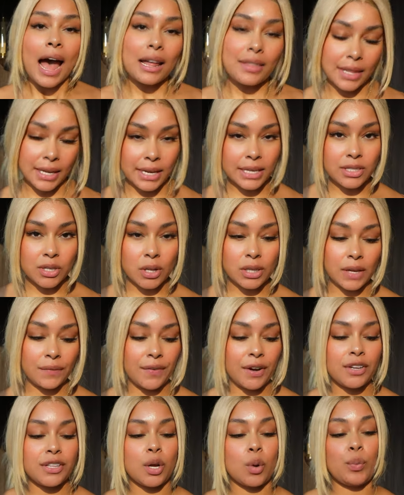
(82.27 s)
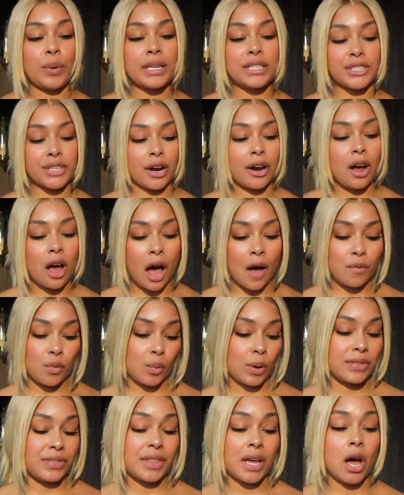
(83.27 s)
I think it's only fair that we start off
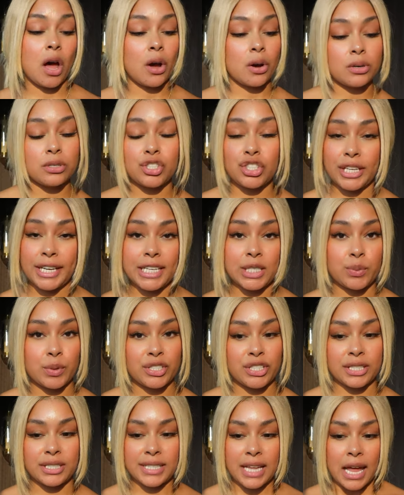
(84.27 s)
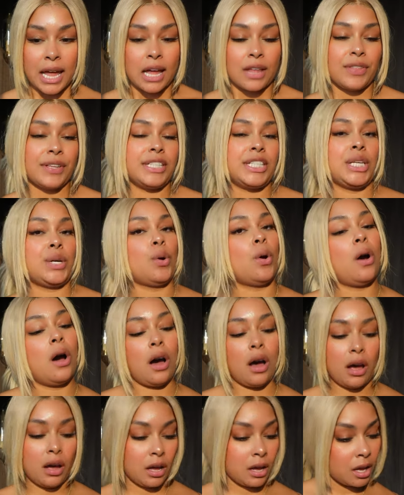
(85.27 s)
with the OGs, which is the Dior.
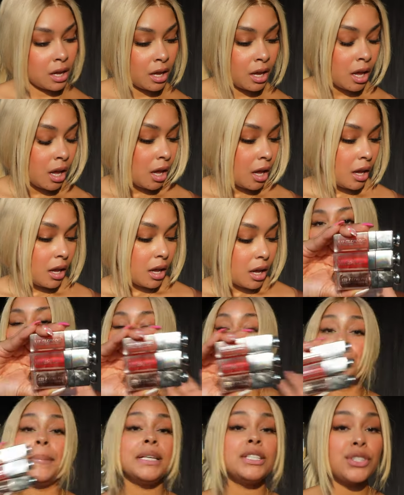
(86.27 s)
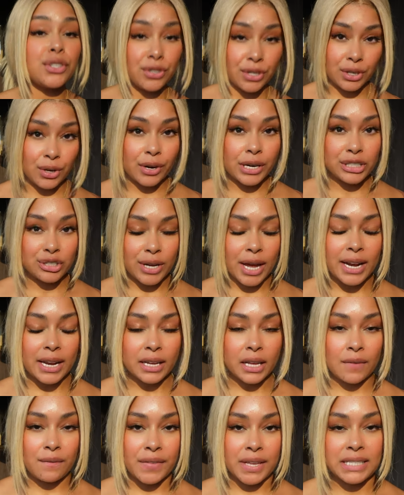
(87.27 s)
Mr. Dior is trying to
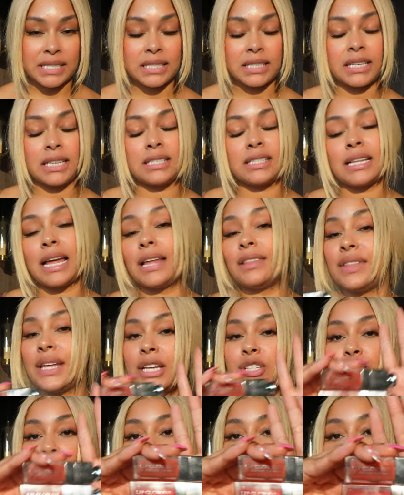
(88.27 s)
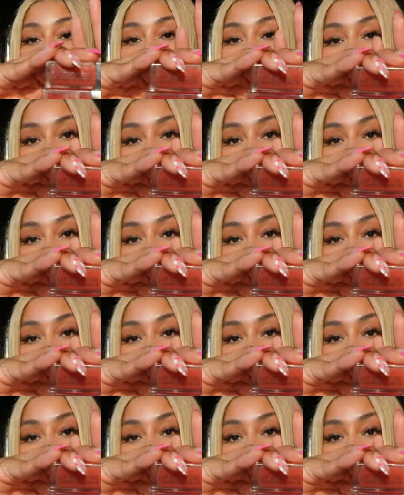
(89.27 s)
convince us that these are worth